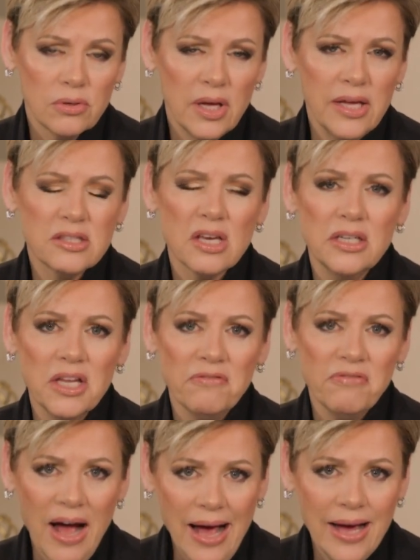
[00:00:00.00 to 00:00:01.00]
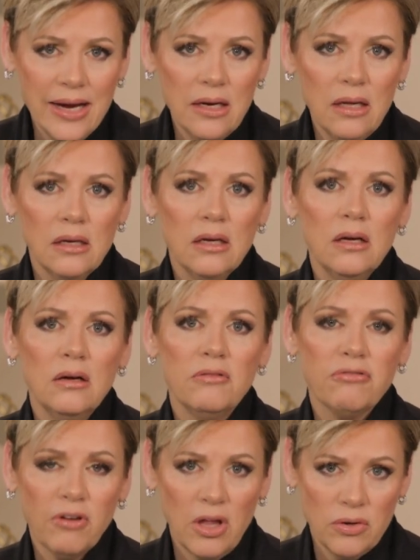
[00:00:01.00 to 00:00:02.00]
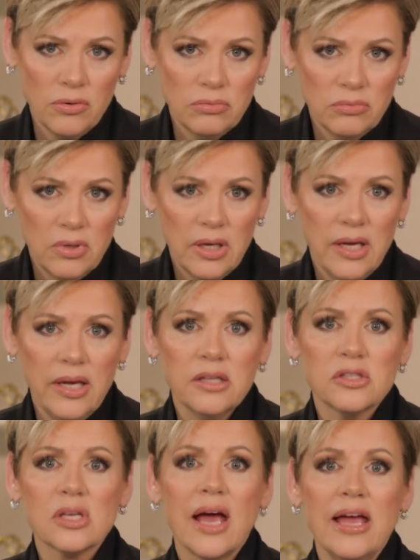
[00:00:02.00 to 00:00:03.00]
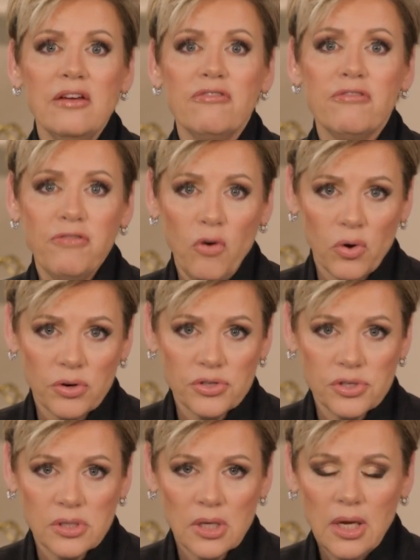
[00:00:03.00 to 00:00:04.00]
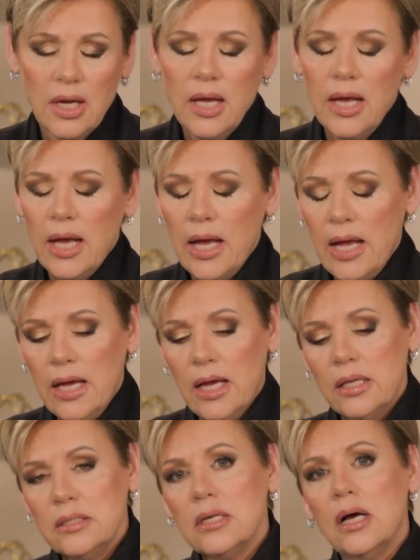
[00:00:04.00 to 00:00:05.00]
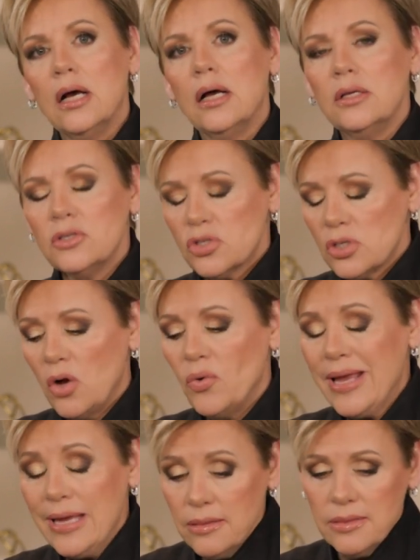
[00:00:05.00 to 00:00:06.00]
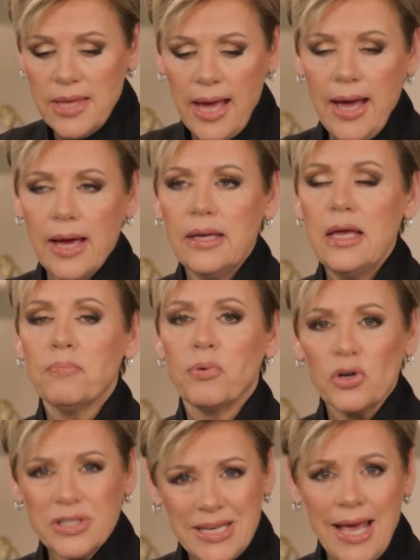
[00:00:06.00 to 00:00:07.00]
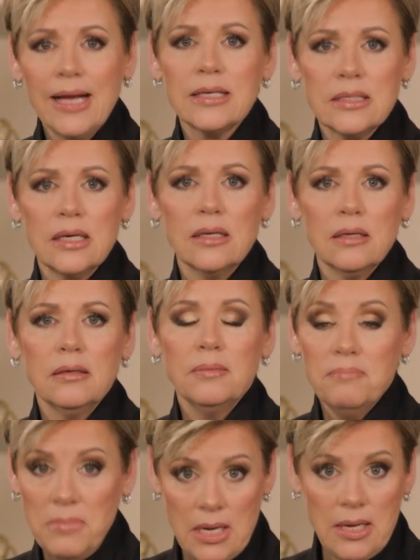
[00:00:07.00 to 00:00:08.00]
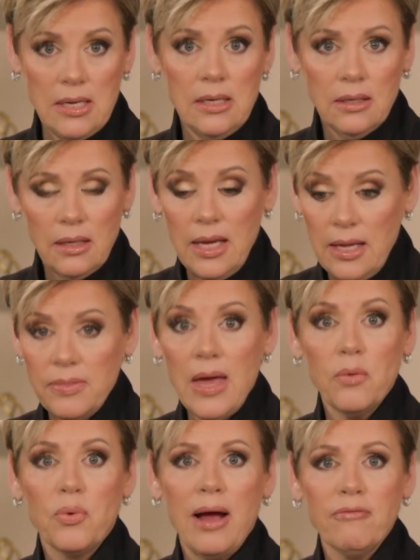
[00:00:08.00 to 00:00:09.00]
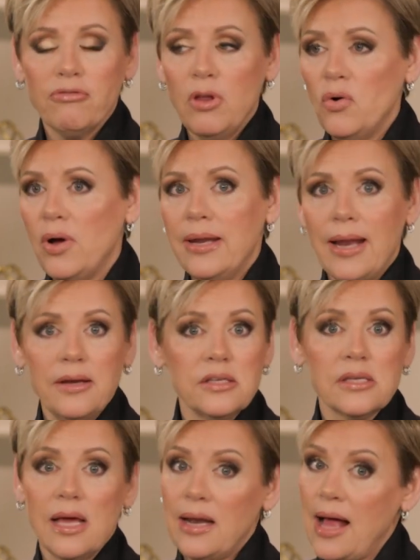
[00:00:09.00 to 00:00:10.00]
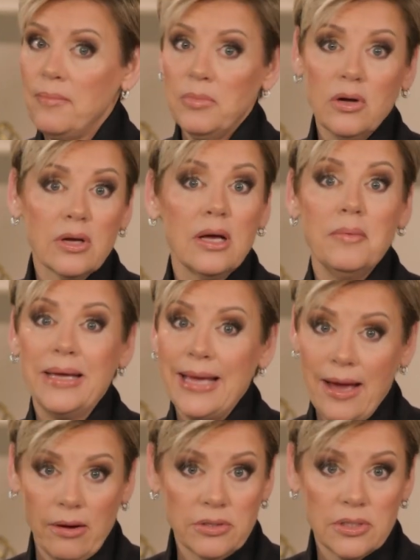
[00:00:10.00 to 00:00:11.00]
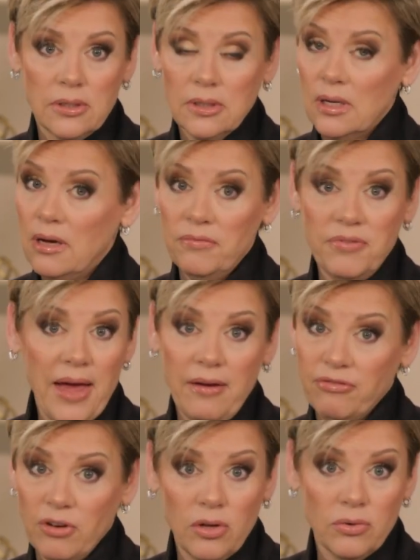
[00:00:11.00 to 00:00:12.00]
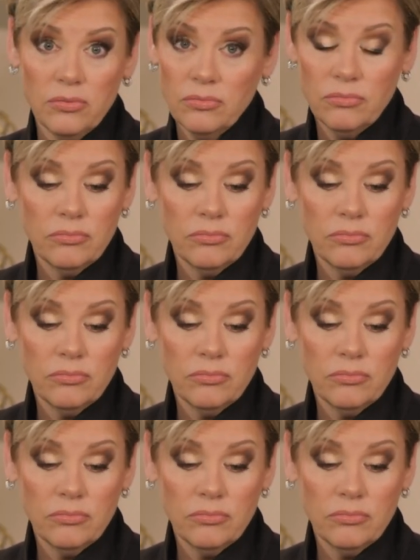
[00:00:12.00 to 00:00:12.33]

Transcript: It's a divine flow, it's a force. And uh, so, in that, it protected me in that right flow, and I decided I'm not coming out of that flow.